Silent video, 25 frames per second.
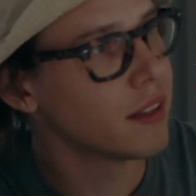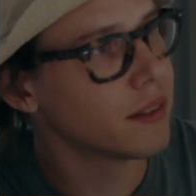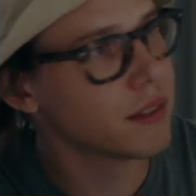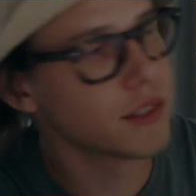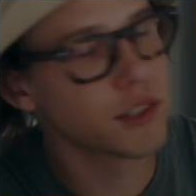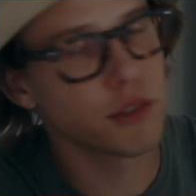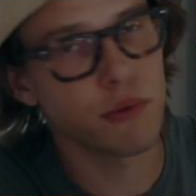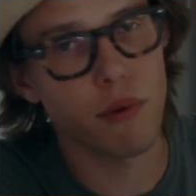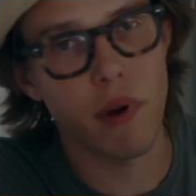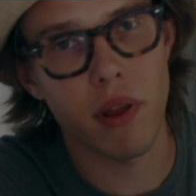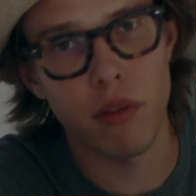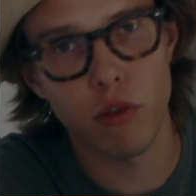
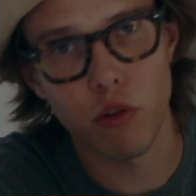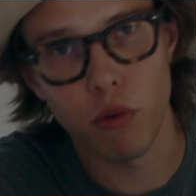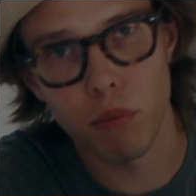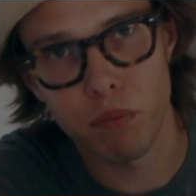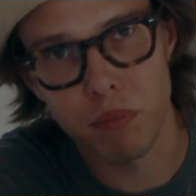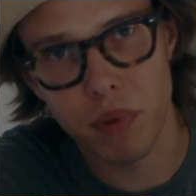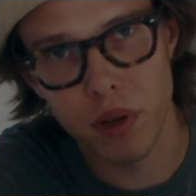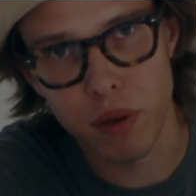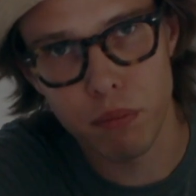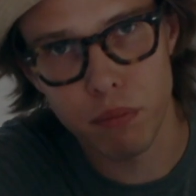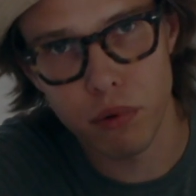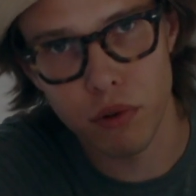these random
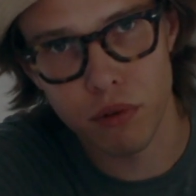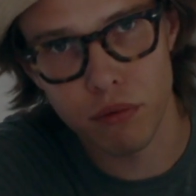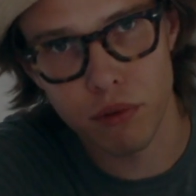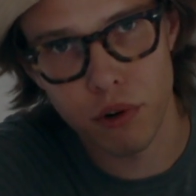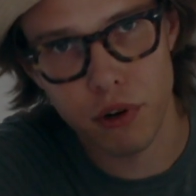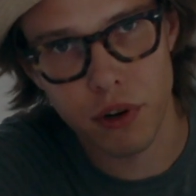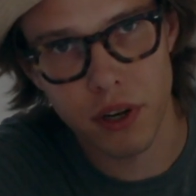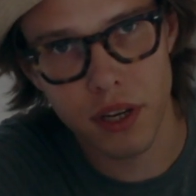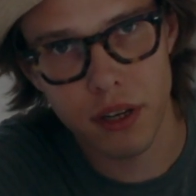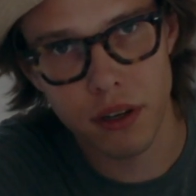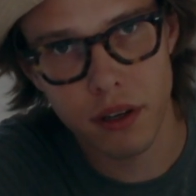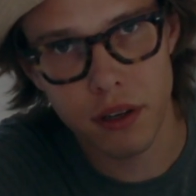people
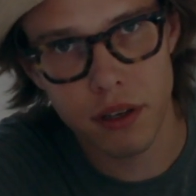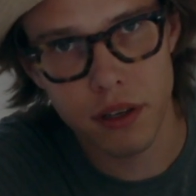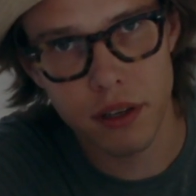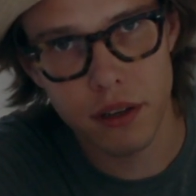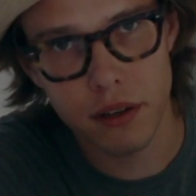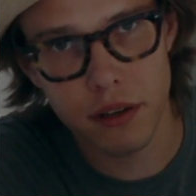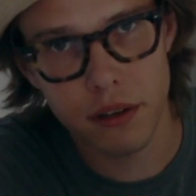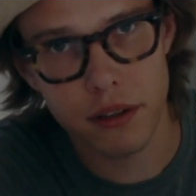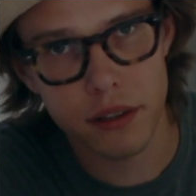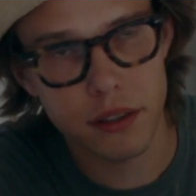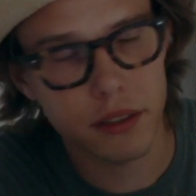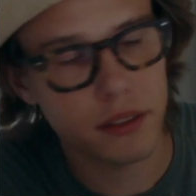working
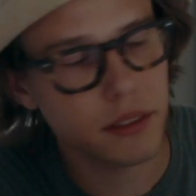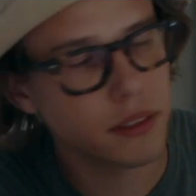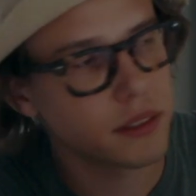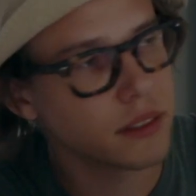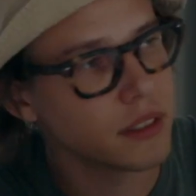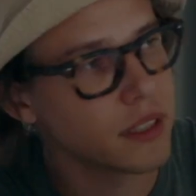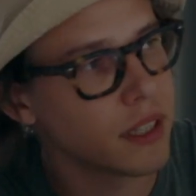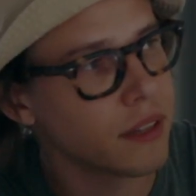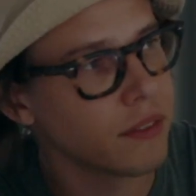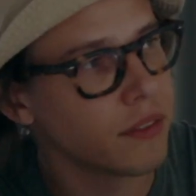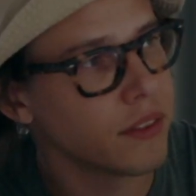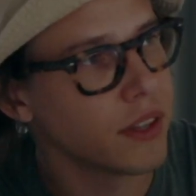here
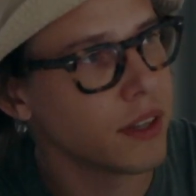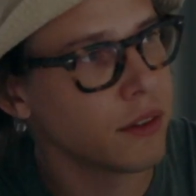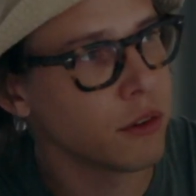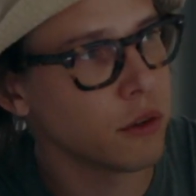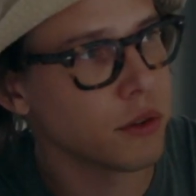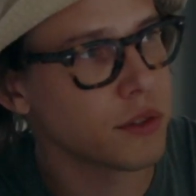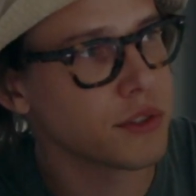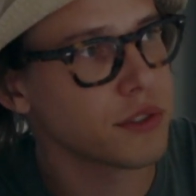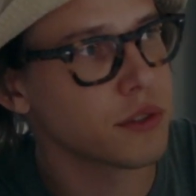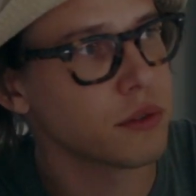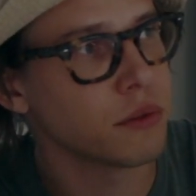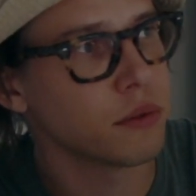and then
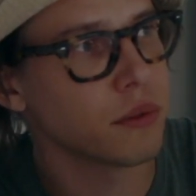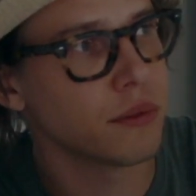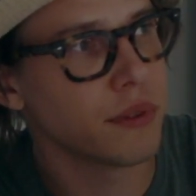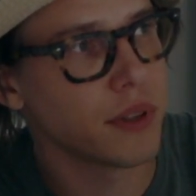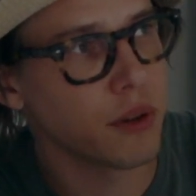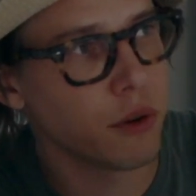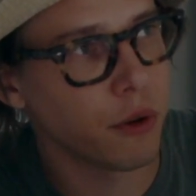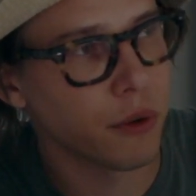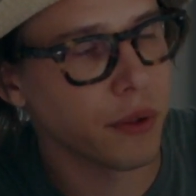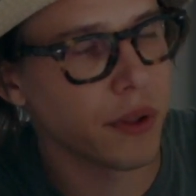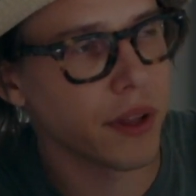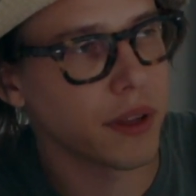also
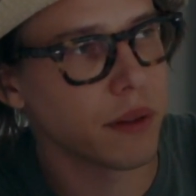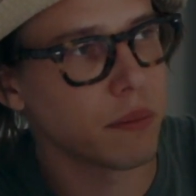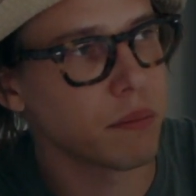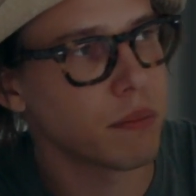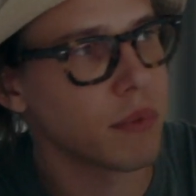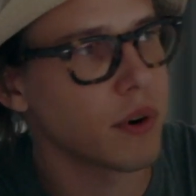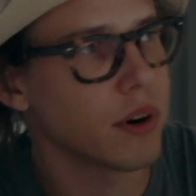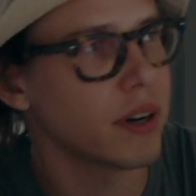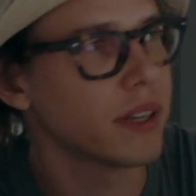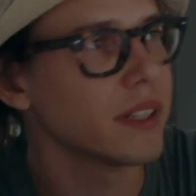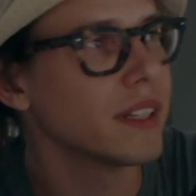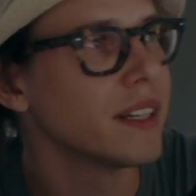the online
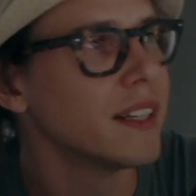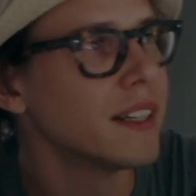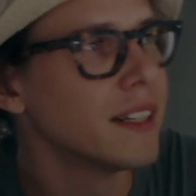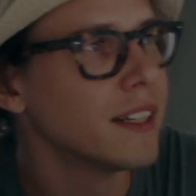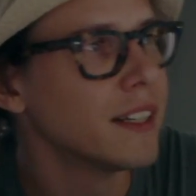part.